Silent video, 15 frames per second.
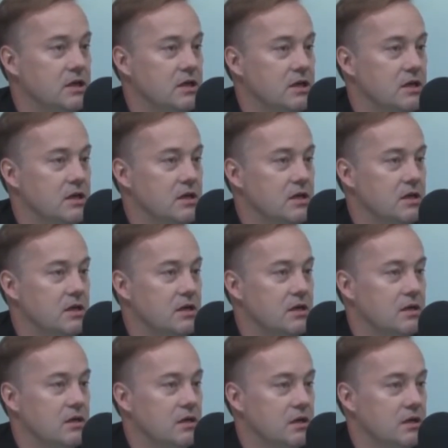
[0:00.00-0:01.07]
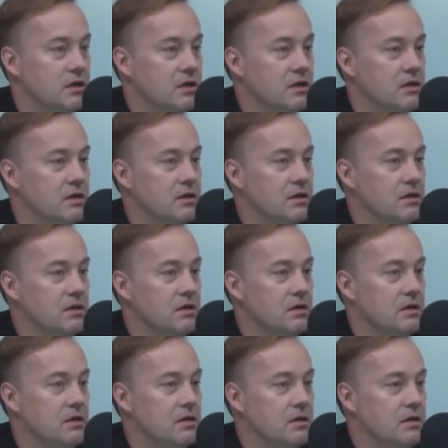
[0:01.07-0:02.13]

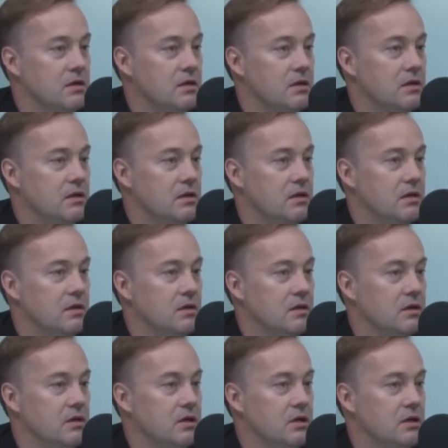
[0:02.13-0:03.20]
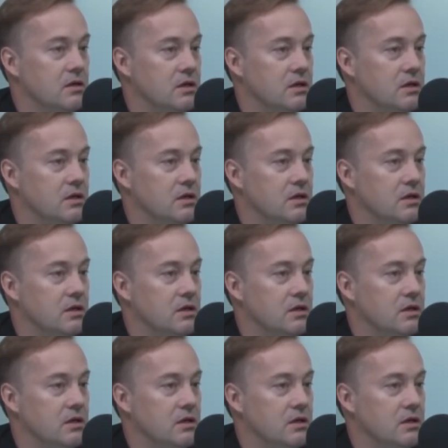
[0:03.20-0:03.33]
This person isn't speaking.